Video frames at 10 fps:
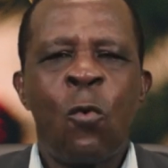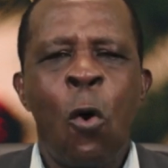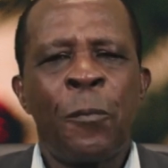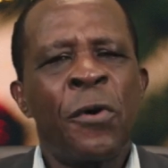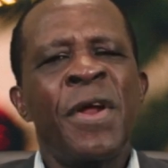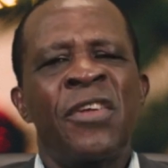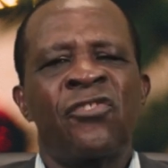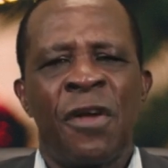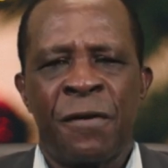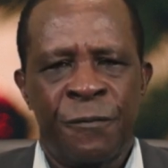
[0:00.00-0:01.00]

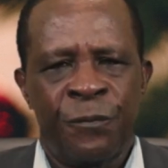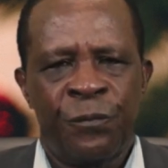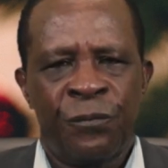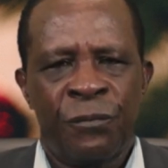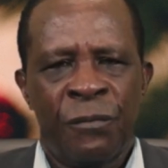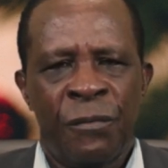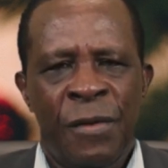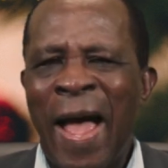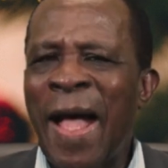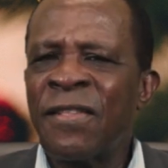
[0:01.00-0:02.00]
cooperation
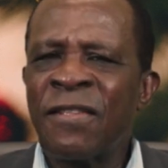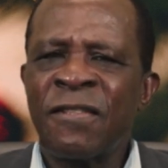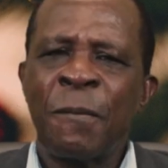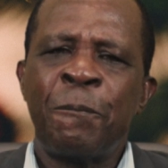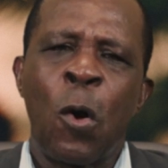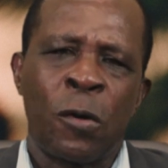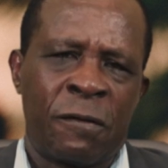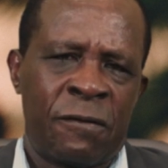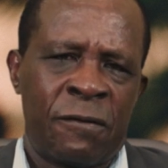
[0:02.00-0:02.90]
and support